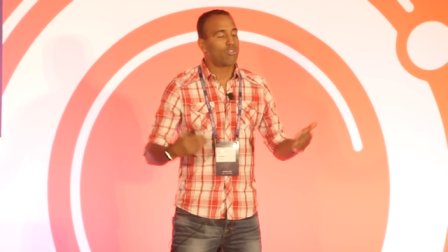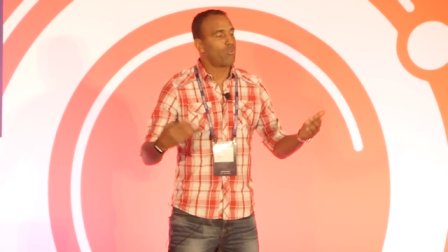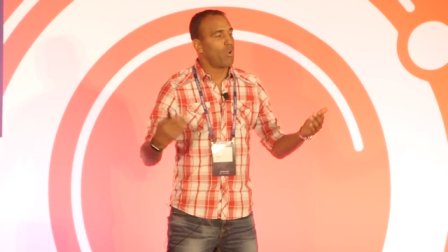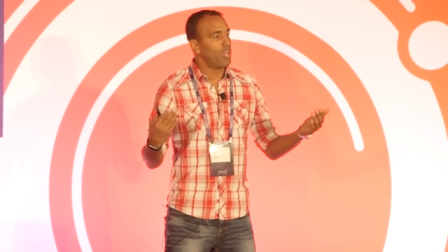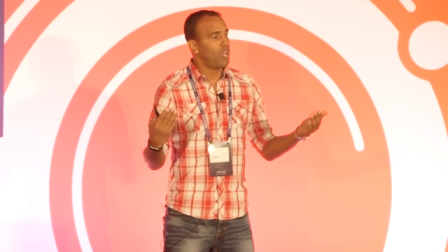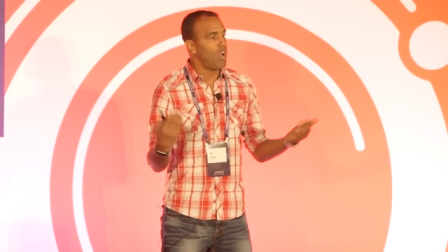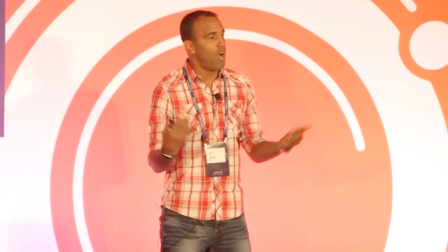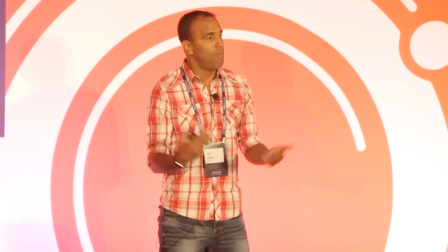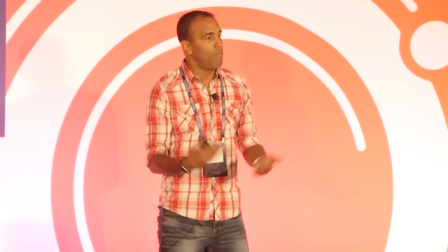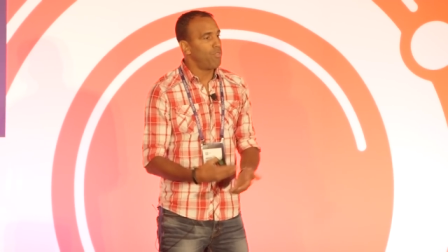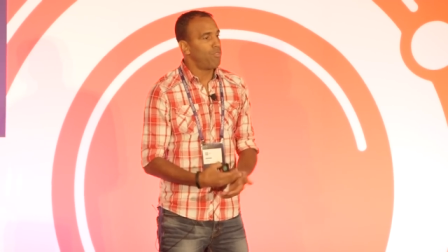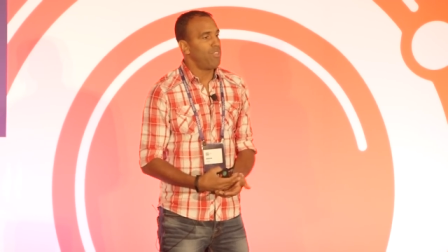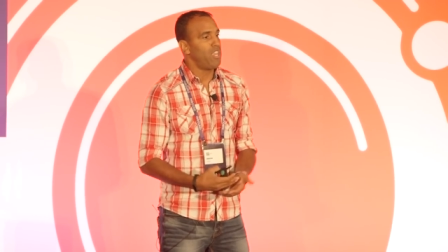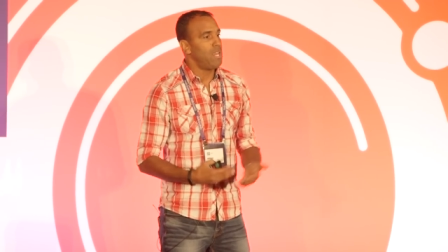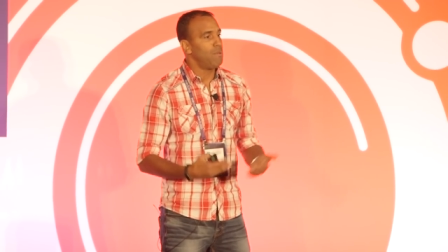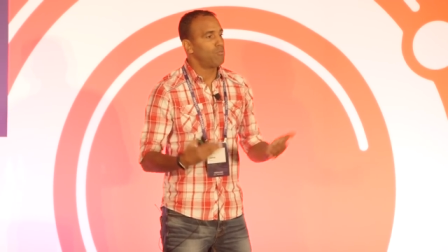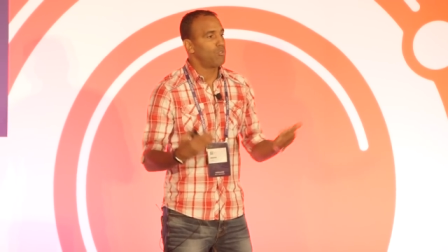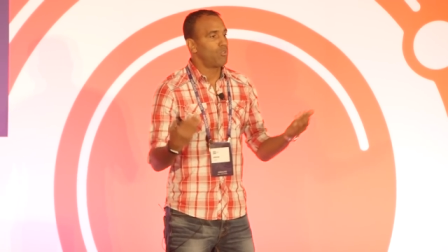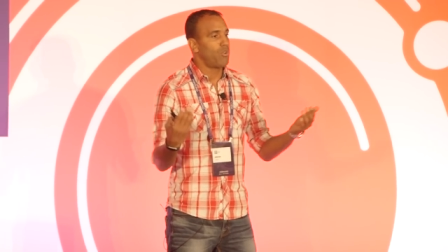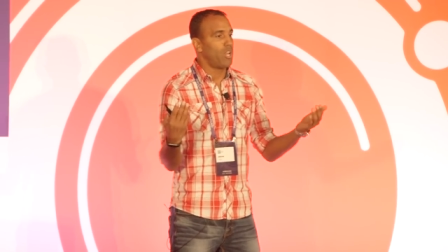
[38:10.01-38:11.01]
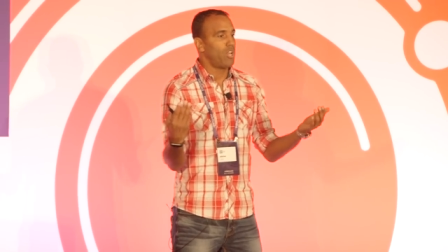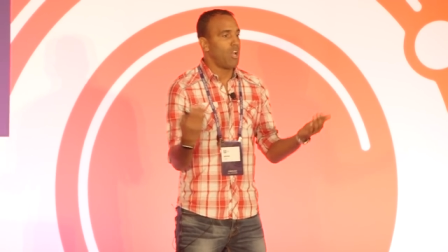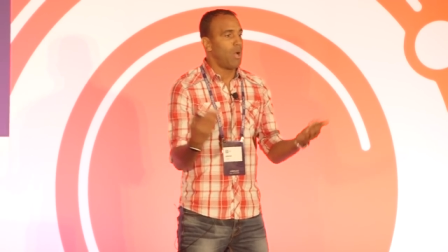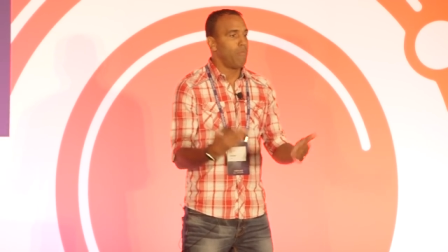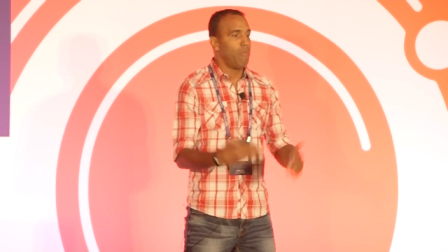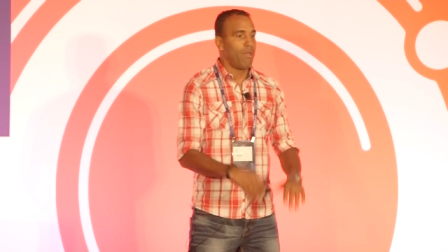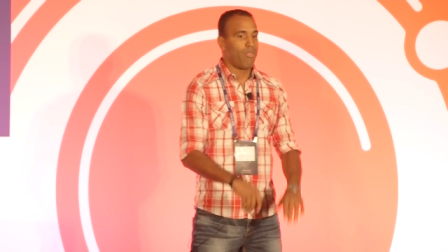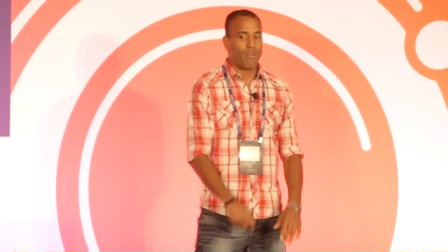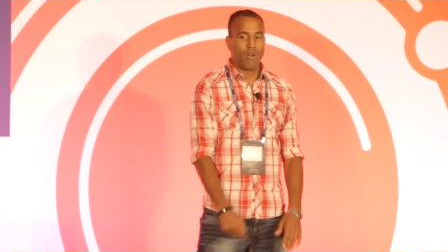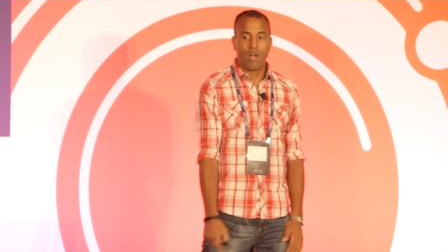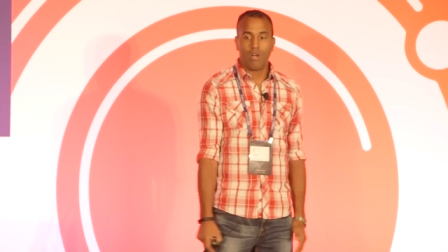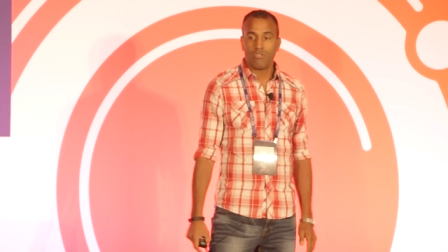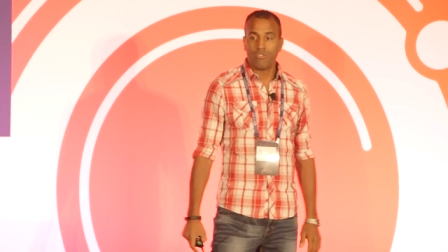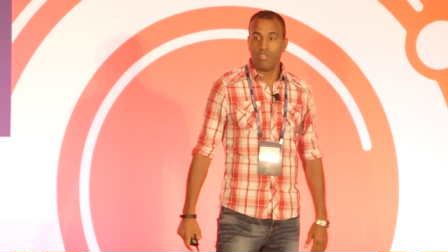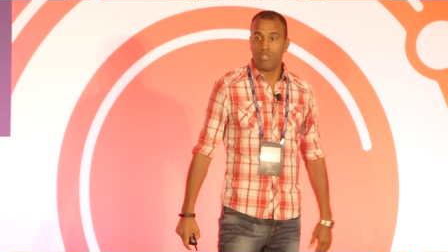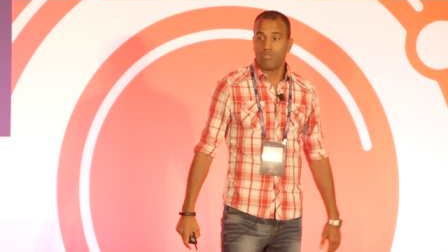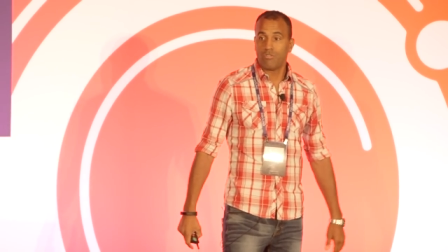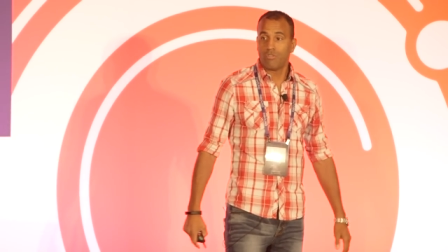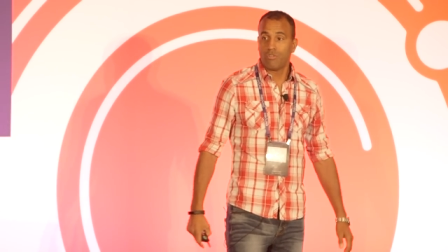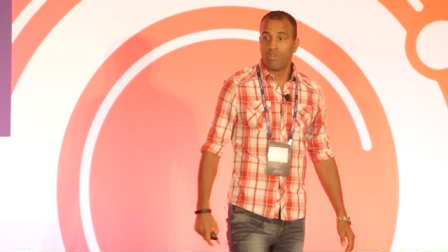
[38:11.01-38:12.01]
to create common themes, to create common
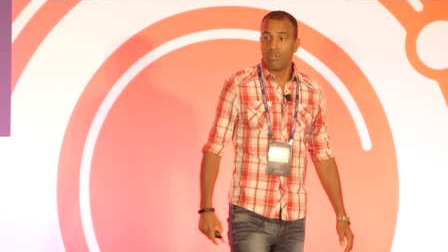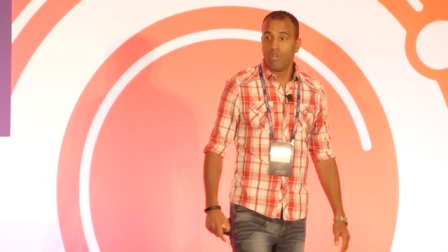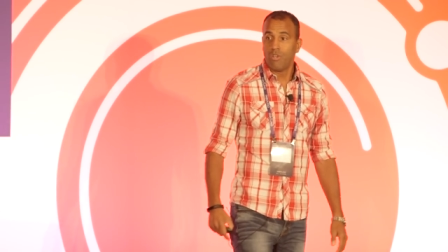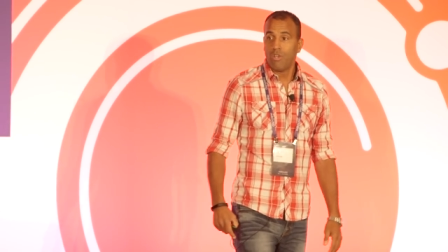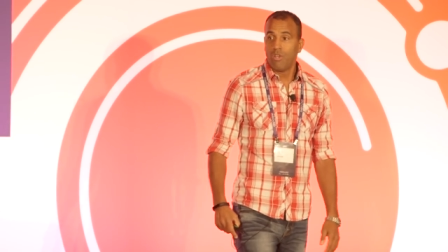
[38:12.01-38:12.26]
methodologies.